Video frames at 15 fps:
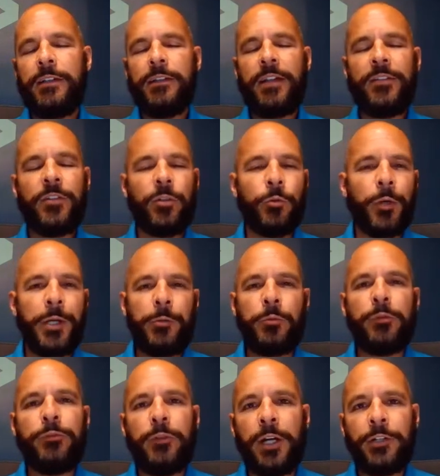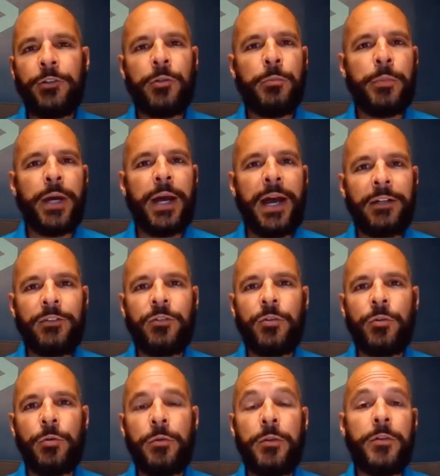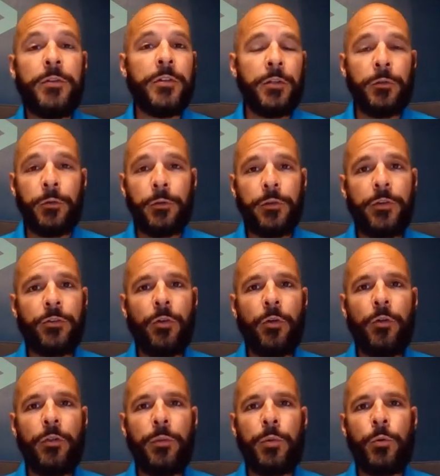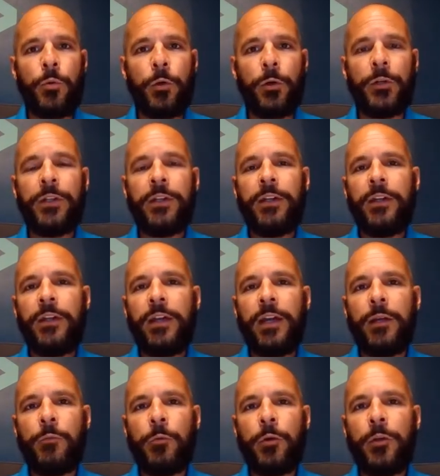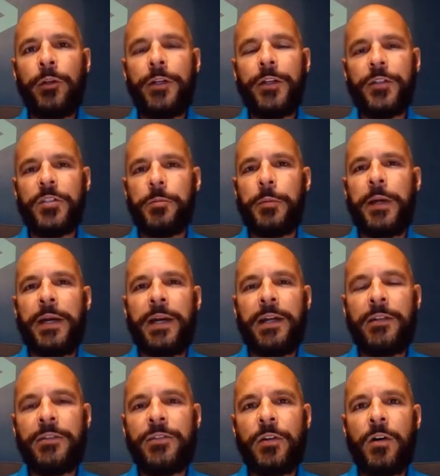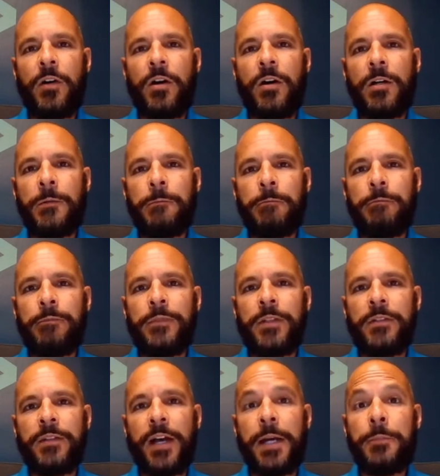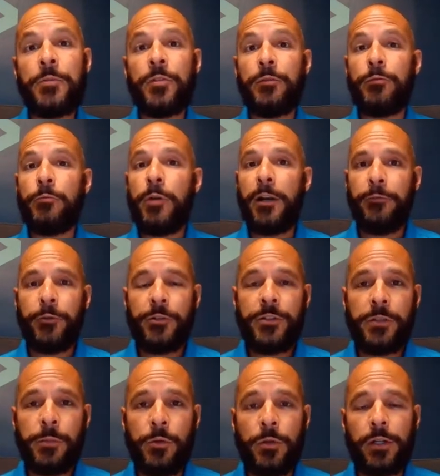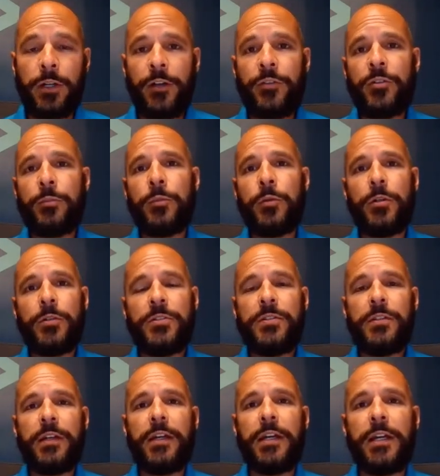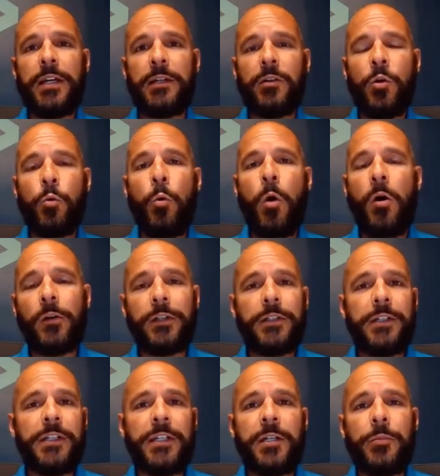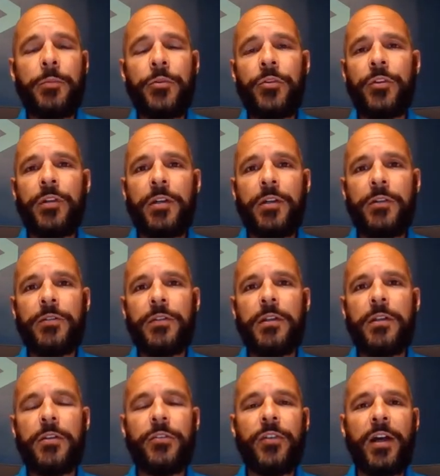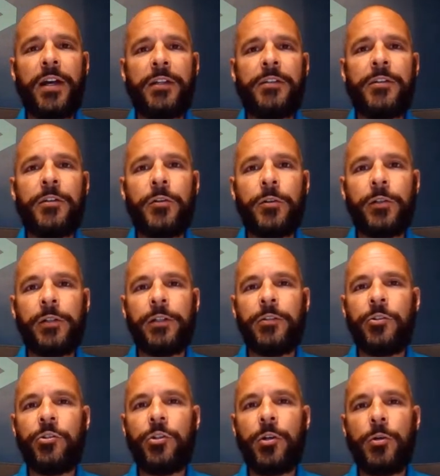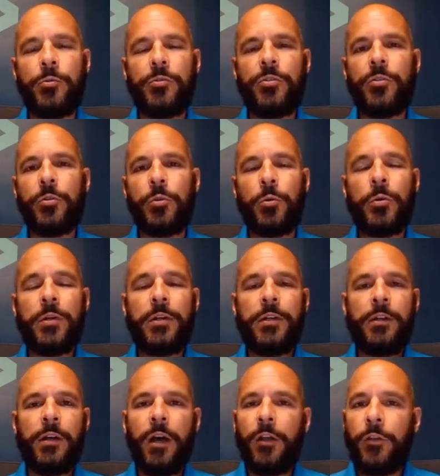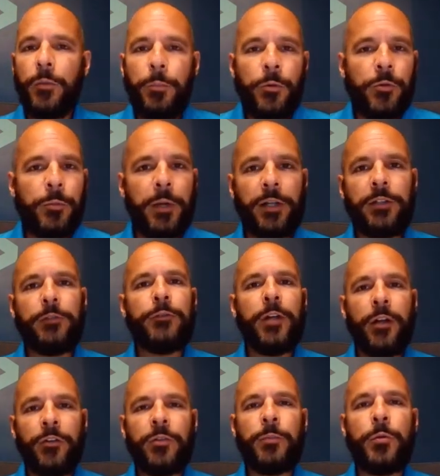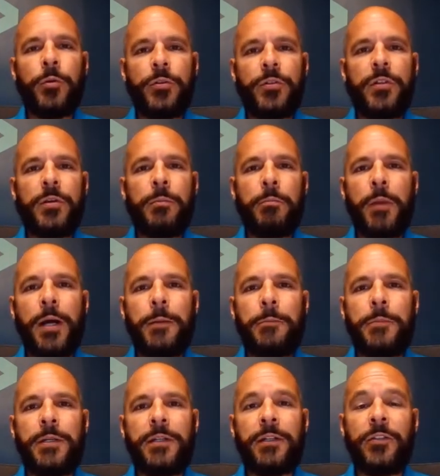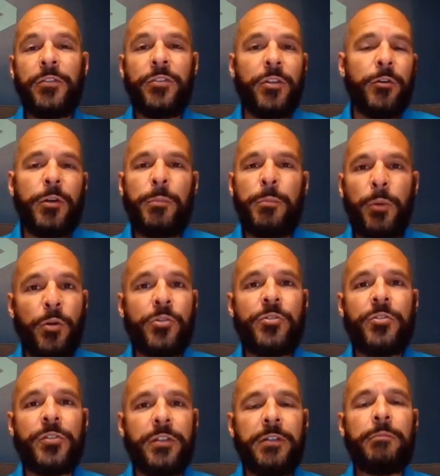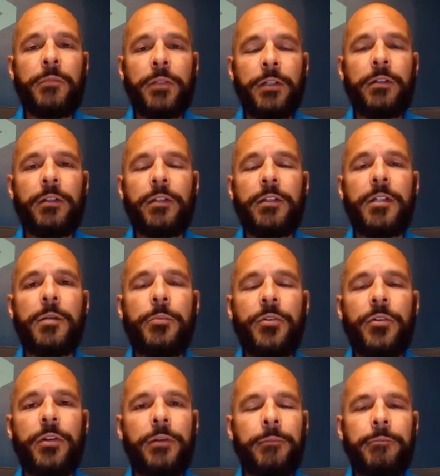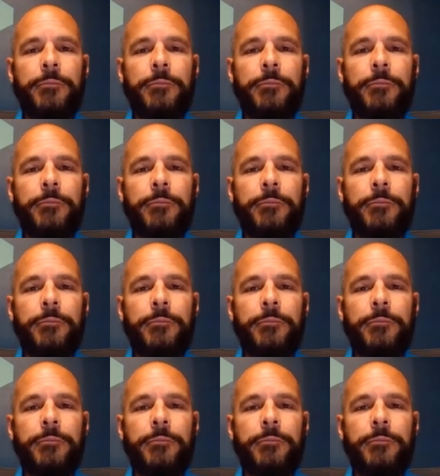that's a great reflection back to the dealer that sold the board, and really expands on the types of referenceable customers and quality EMCs that a sign dealer can show to other prospective customers that might be considering purchasing an EMC.